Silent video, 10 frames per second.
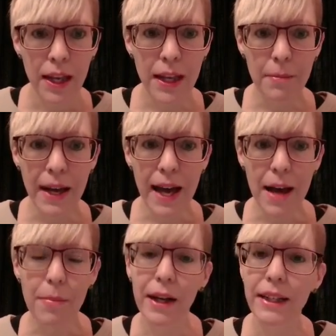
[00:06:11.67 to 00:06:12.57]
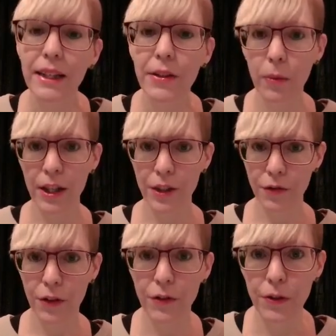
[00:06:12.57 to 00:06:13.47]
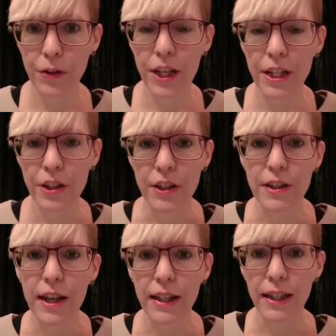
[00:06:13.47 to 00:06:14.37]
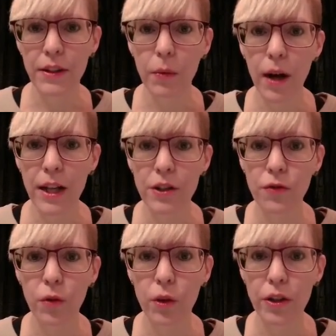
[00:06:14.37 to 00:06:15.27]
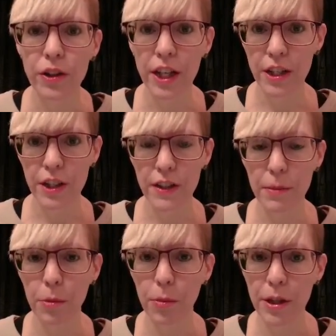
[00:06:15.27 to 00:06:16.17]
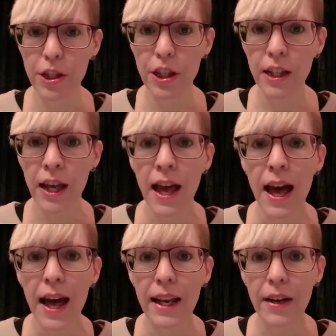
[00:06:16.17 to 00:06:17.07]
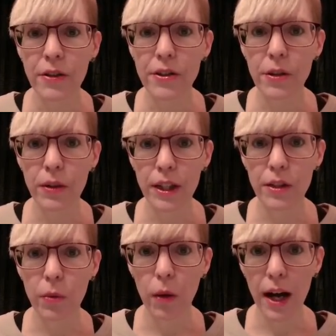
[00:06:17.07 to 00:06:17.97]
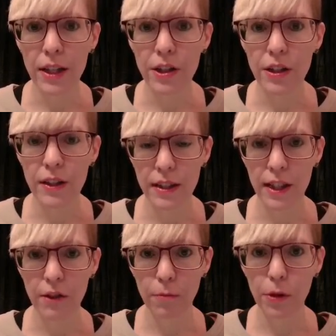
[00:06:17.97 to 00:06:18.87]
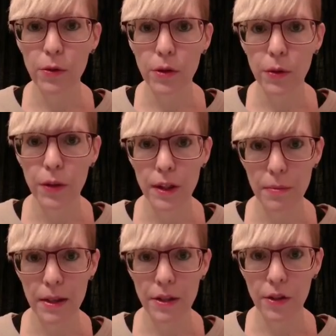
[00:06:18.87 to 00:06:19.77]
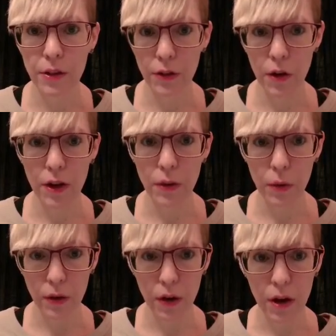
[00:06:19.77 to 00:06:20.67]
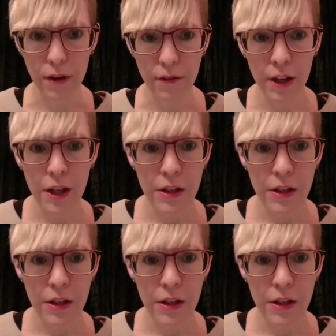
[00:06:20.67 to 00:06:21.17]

In my app, I need to watch for a few changes. I need to watch for changes in permission, and I also need to watch to see if Bluetooth has been turned on or off.